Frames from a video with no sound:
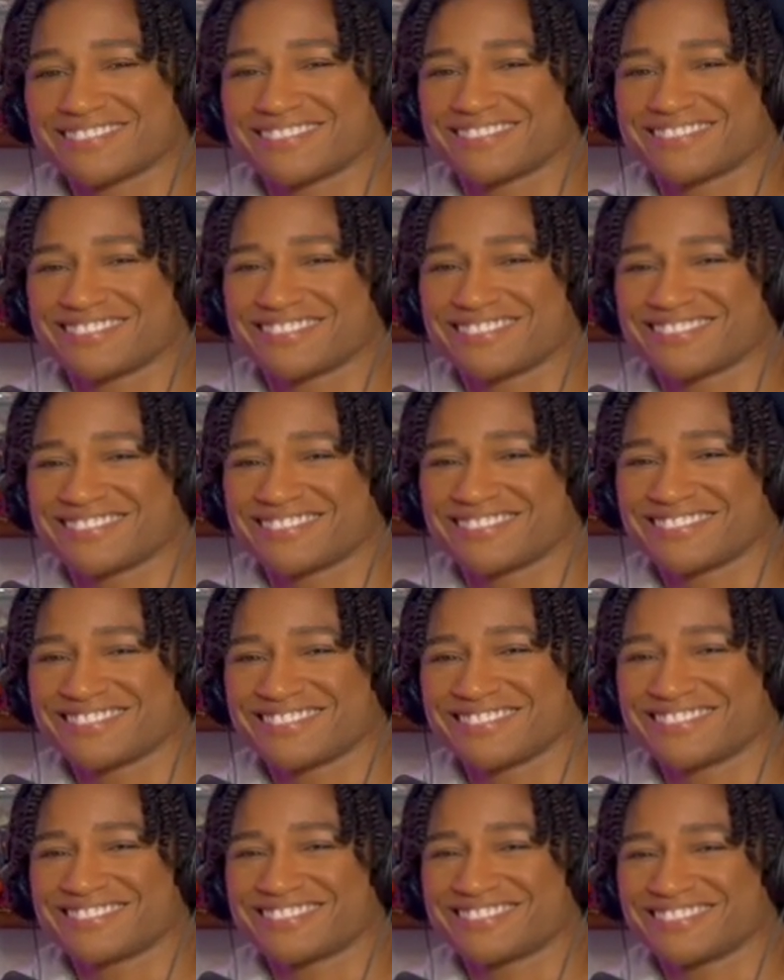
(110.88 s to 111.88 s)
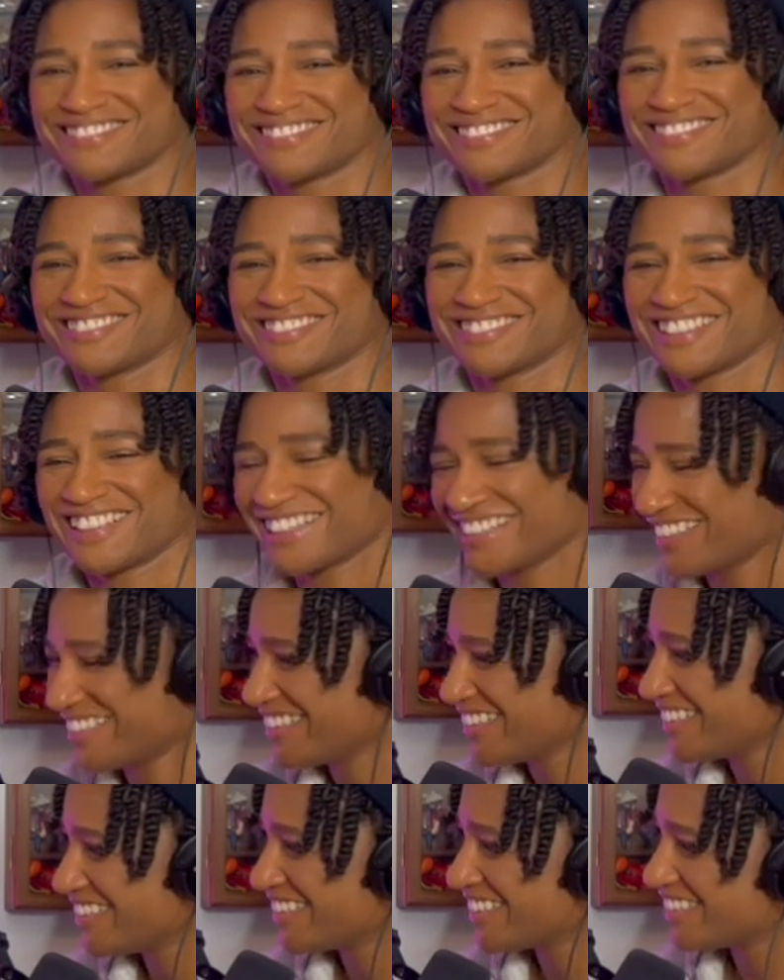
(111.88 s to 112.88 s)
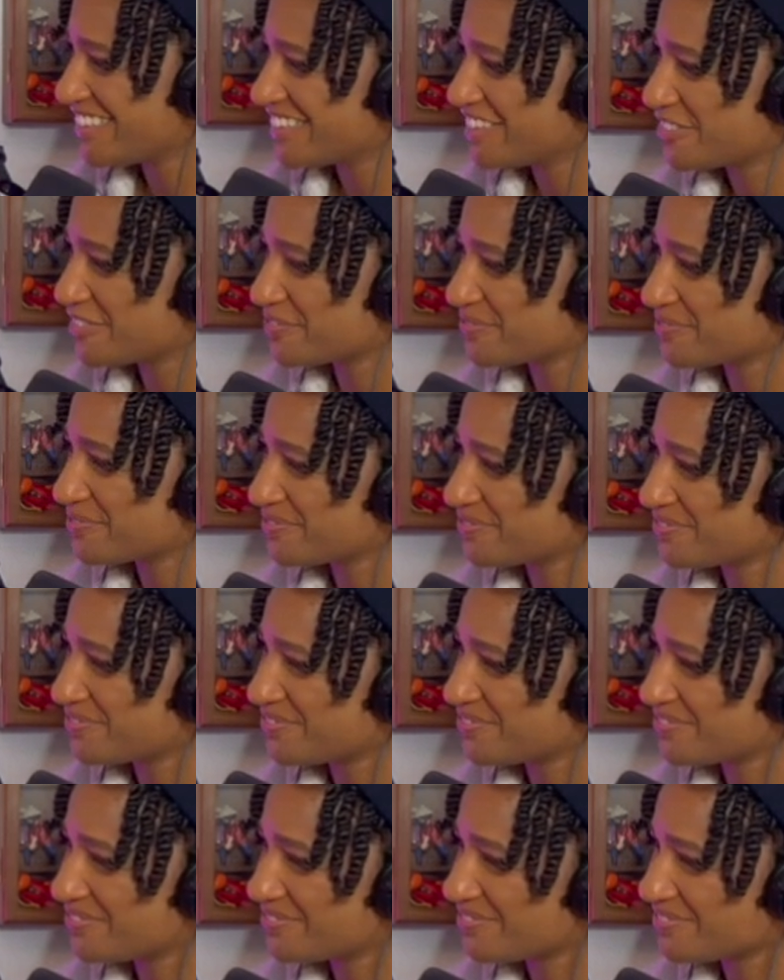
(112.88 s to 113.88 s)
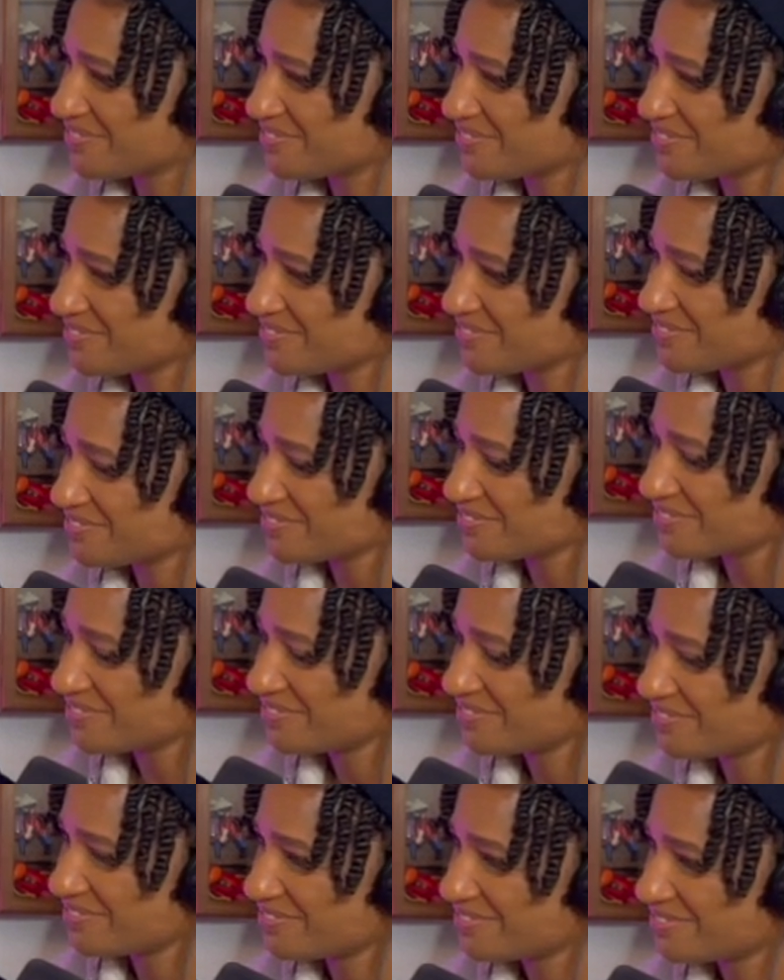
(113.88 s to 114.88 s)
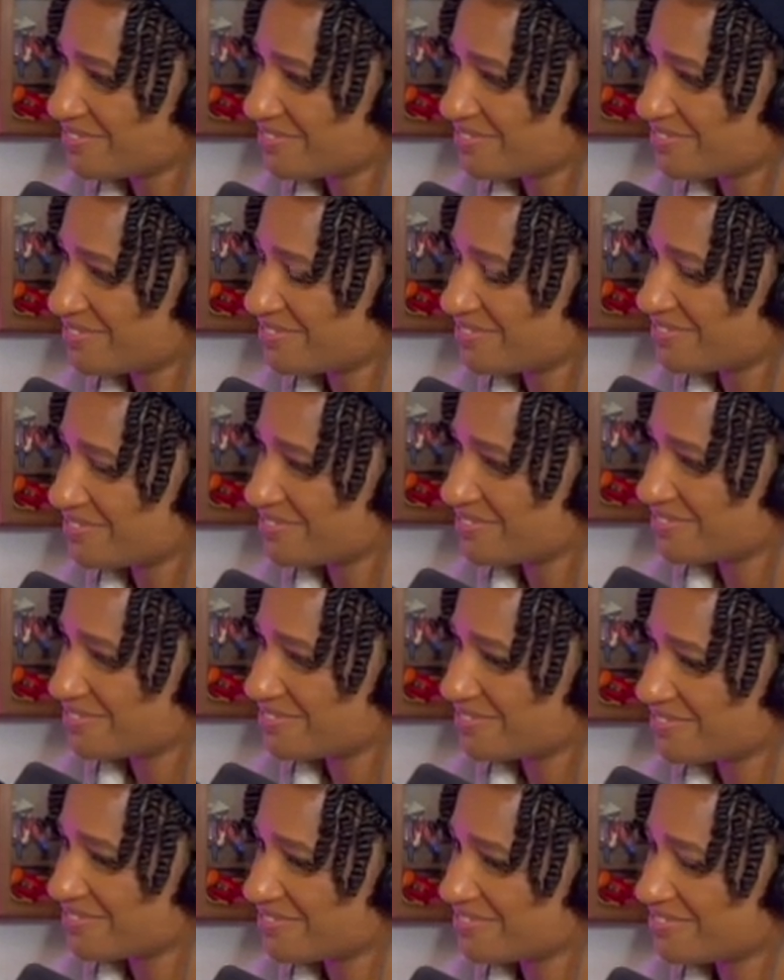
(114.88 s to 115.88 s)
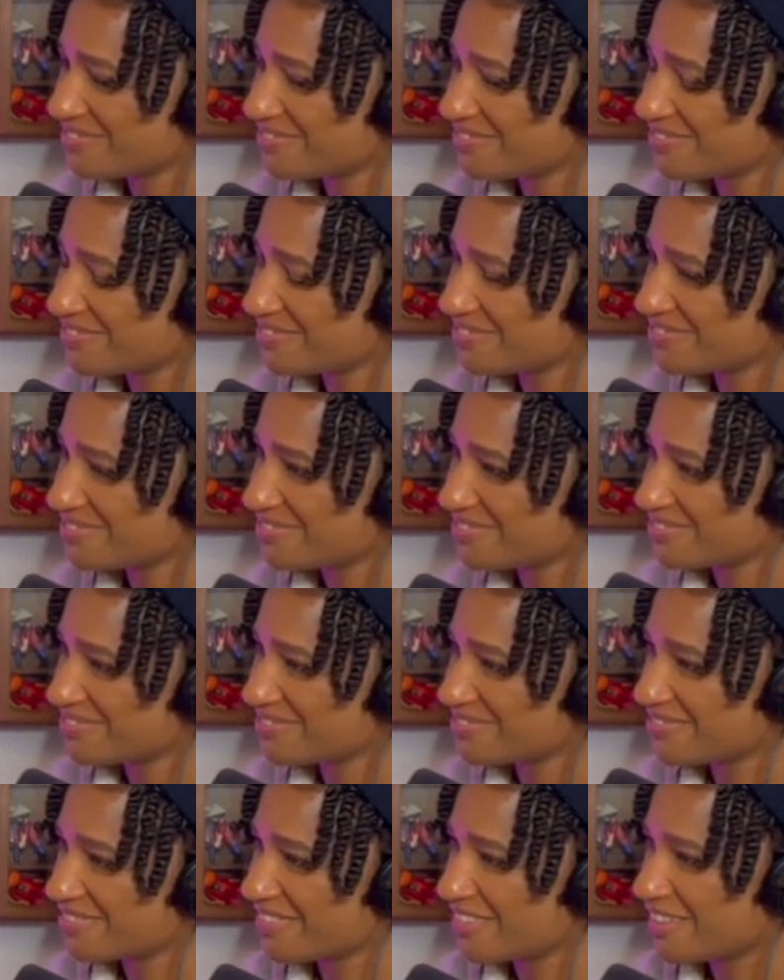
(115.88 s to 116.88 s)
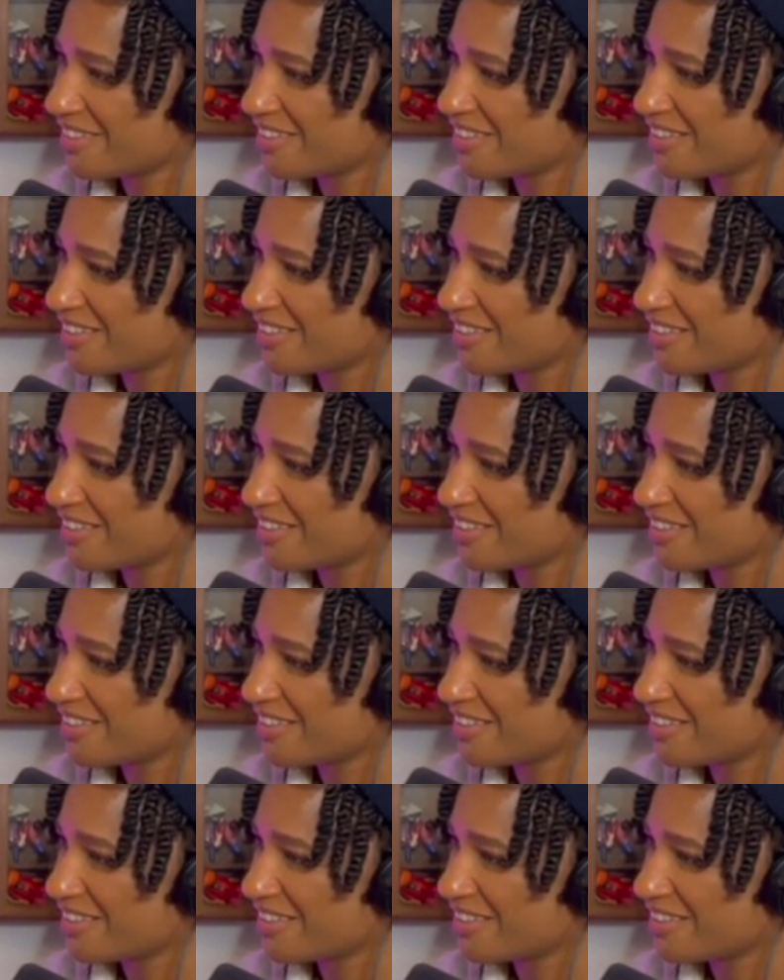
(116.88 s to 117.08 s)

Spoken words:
[no speech]